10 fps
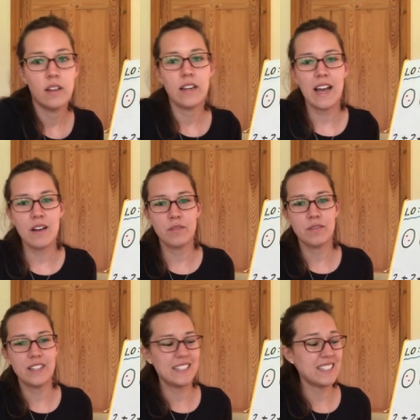Now,
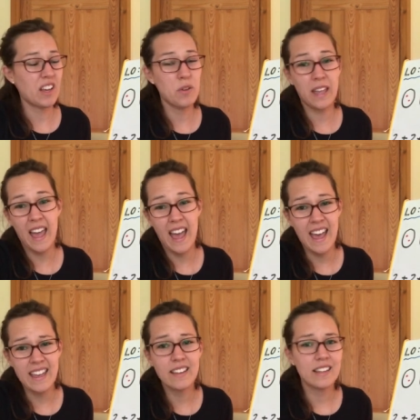this is
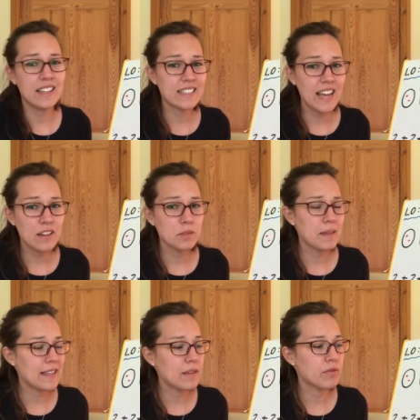okay. It tells me
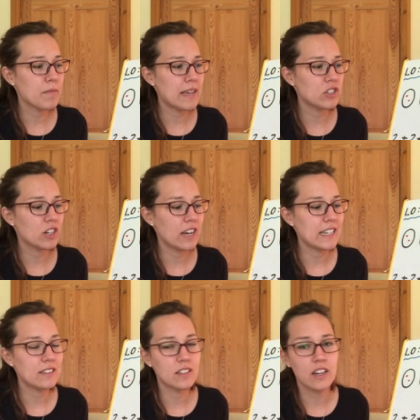the information I
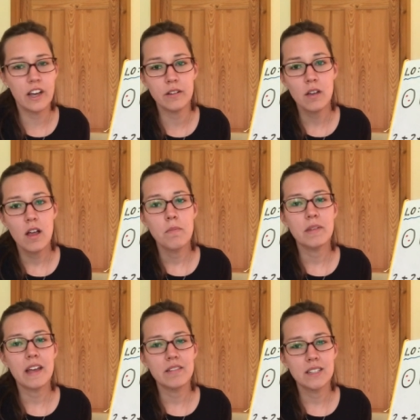need to know, but
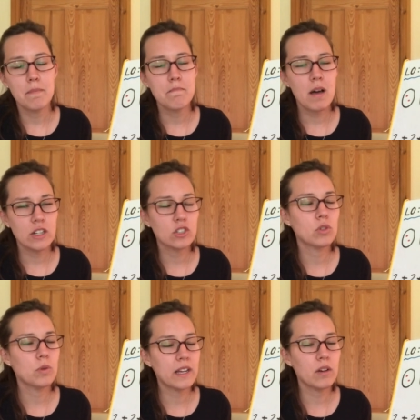there is a much
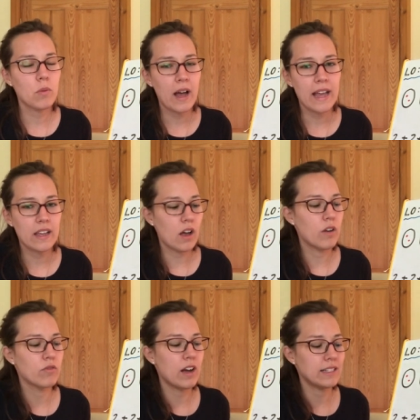quicker way
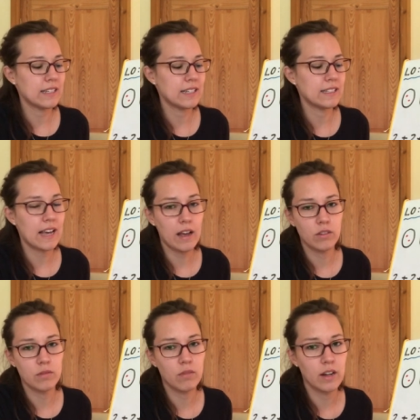of writing it down
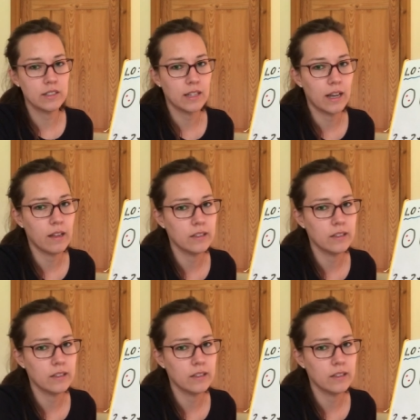than writing out